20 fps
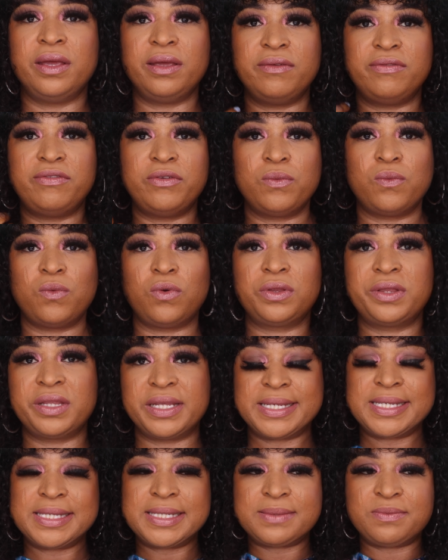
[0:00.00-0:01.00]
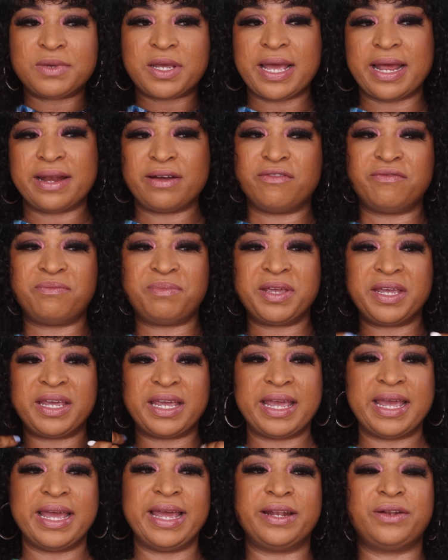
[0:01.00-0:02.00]
if you want this kind of
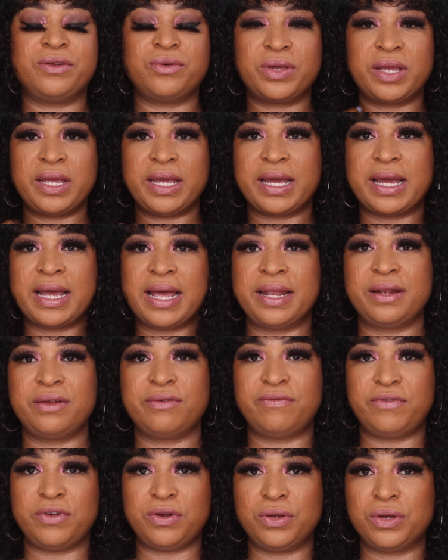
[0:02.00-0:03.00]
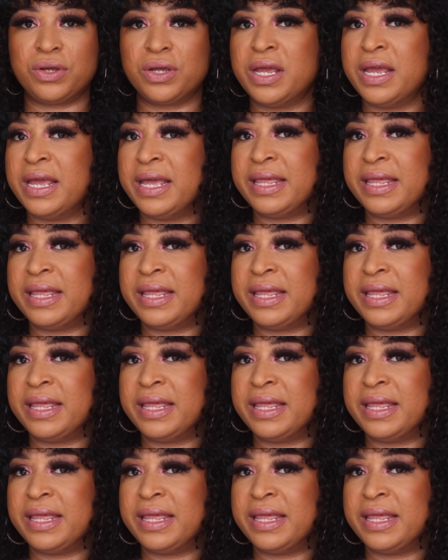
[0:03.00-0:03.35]
big hair don't care kind of look,